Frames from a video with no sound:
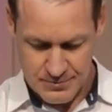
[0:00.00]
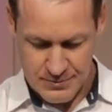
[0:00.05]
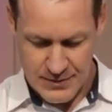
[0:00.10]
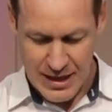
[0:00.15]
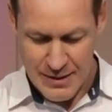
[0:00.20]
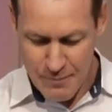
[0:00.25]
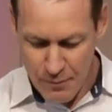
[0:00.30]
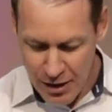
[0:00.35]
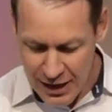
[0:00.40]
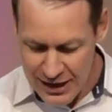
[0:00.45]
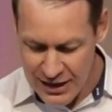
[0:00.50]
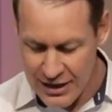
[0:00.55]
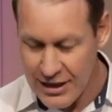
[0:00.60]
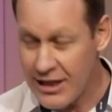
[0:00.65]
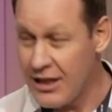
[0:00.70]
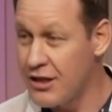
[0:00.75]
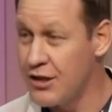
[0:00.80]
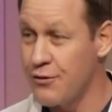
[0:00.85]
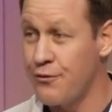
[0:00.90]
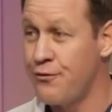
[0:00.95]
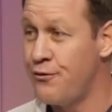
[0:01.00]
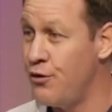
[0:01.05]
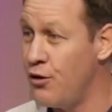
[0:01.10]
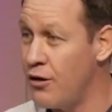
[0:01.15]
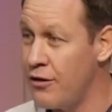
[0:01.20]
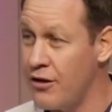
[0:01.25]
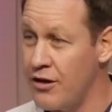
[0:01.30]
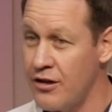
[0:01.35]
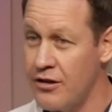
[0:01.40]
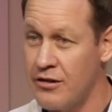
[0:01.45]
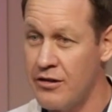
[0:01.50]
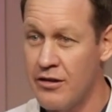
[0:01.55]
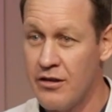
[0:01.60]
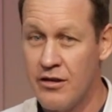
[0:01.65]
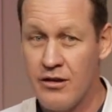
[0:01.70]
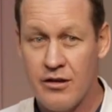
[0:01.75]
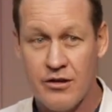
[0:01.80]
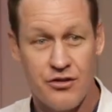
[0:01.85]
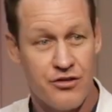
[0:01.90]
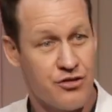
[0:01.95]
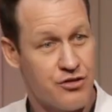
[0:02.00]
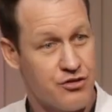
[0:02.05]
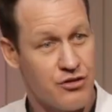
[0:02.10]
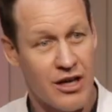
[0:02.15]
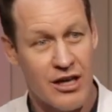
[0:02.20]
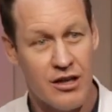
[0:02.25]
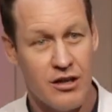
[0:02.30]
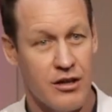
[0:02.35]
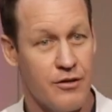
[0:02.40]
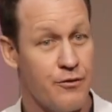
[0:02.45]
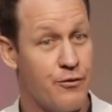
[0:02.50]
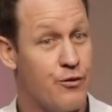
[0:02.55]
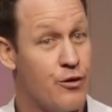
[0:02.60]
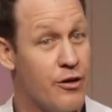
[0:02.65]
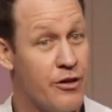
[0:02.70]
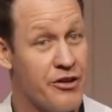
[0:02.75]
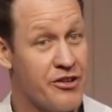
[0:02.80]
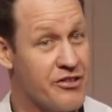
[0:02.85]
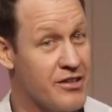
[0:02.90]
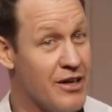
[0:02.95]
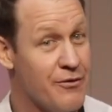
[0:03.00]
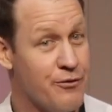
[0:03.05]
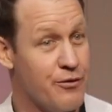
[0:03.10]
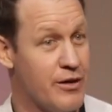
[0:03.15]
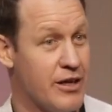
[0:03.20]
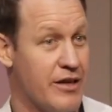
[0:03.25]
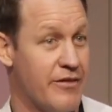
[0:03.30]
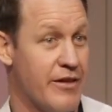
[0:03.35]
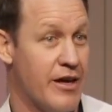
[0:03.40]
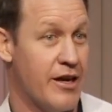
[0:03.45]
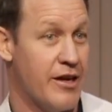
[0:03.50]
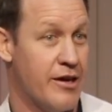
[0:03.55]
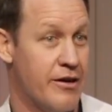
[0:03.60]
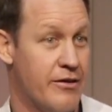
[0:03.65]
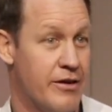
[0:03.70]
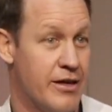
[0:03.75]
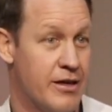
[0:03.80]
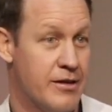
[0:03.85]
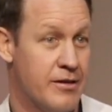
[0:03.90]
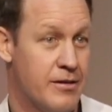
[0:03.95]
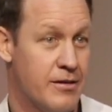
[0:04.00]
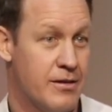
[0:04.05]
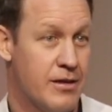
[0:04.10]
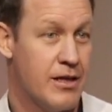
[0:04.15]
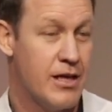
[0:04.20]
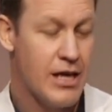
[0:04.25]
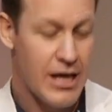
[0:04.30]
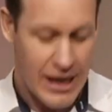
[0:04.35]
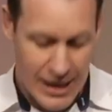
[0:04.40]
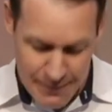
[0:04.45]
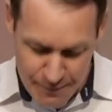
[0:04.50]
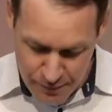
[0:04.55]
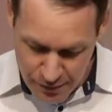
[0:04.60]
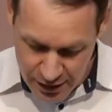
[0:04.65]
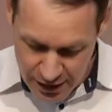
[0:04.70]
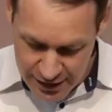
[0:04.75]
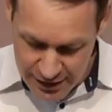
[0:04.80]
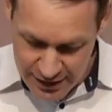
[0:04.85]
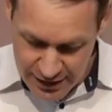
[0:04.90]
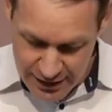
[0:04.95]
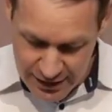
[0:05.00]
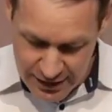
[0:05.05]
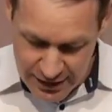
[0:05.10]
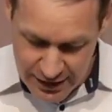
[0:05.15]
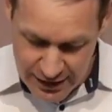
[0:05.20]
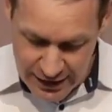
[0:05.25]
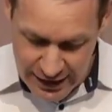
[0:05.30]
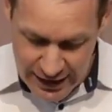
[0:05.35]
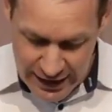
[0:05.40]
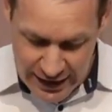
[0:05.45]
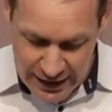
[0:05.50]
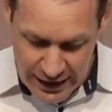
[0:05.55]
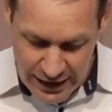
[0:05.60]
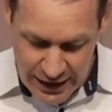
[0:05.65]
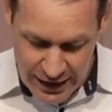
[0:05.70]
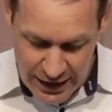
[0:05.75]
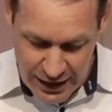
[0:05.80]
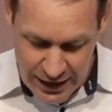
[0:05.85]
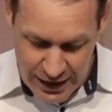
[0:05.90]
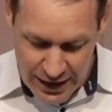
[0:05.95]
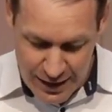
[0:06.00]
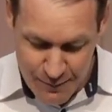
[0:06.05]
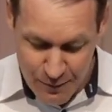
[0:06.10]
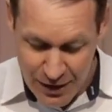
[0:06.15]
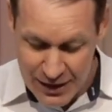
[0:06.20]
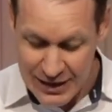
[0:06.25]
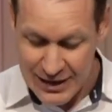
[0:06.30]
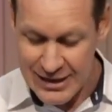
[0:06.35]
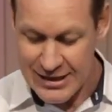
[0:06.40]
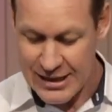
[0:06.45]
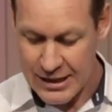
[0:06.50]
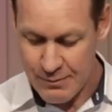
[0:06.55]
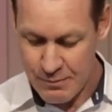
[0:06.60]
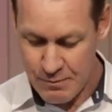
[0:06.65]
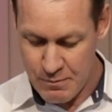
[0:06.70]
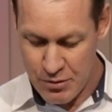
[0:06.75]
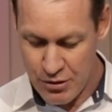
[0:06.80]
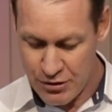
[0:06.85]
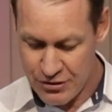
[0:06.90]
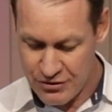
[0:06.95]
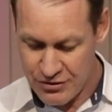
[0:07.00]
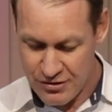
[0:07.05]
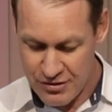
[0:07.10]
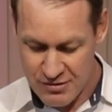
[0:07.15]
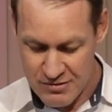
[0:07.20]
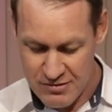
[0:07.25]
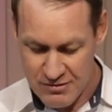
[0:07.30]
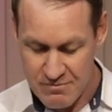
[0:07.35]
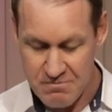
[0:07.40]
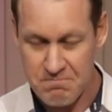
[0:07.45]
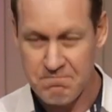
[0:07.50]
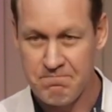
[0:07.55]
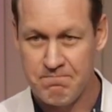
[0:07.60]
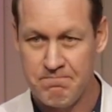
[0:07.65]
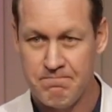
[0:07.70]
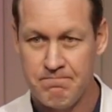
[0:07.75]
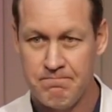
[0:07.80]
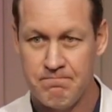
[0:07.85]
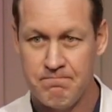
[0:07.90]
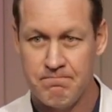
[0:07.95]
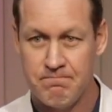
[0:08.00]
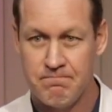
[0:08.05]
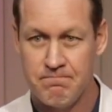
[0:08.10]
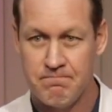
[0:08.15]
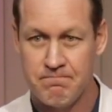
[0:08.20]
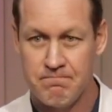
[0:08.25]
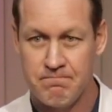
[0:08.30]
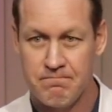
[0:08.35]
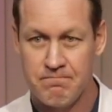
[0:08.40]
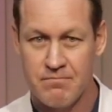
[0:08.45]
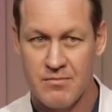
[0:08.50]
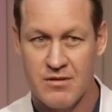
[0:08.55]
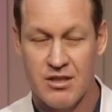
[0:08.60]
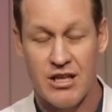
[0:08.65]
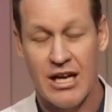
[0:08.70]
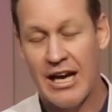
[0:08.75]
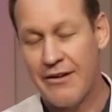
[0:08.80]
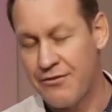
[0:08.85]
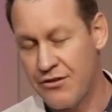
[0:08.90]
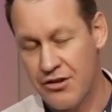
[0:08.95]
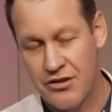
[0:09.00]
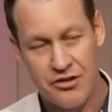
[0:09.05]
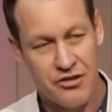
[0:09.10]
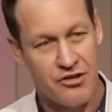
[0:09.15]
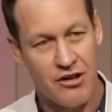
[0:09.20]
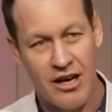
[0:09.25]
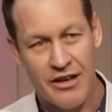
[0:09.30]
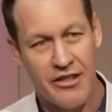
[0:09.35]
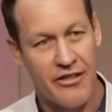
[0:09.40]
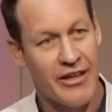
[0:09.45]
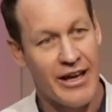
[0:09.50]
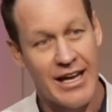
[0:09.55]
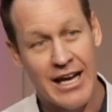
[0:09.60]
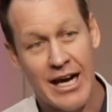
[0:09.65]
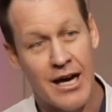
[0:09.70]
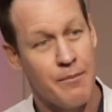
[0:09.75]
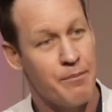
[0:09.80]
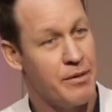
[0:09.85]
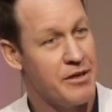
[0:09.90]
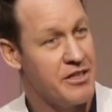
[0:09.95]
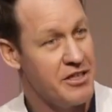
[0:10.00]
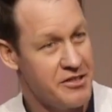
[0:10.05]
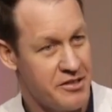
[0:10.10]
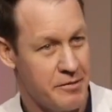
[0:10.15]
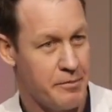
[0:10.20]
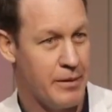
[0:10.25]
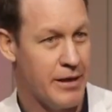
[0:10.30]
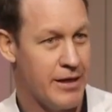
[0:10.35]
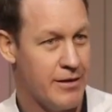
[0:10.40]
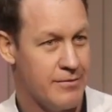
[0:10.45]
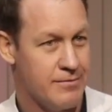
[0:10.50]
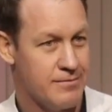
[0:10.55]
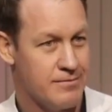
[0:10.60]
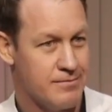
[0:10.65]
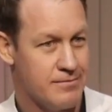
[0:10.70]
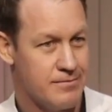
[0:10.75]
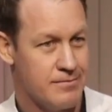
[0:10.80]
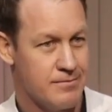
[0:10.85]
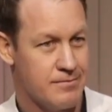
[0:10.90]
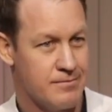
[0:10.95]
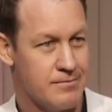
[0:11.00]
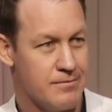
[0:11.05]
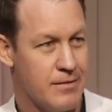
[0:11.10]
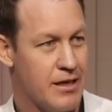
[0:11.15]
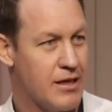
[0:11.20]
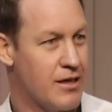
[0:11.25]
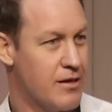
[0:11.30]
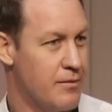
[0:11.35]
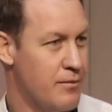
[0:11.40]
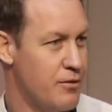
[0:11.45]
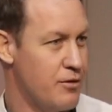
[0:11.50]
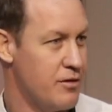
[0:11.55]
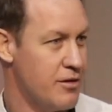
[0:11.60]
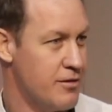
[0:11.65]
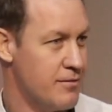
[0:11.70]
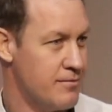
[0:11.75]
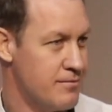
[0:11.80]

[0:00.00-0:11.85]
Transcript: It might lead to further struggle and further suffering in that area. It might lead that person to have to decide that they can't participate in communion.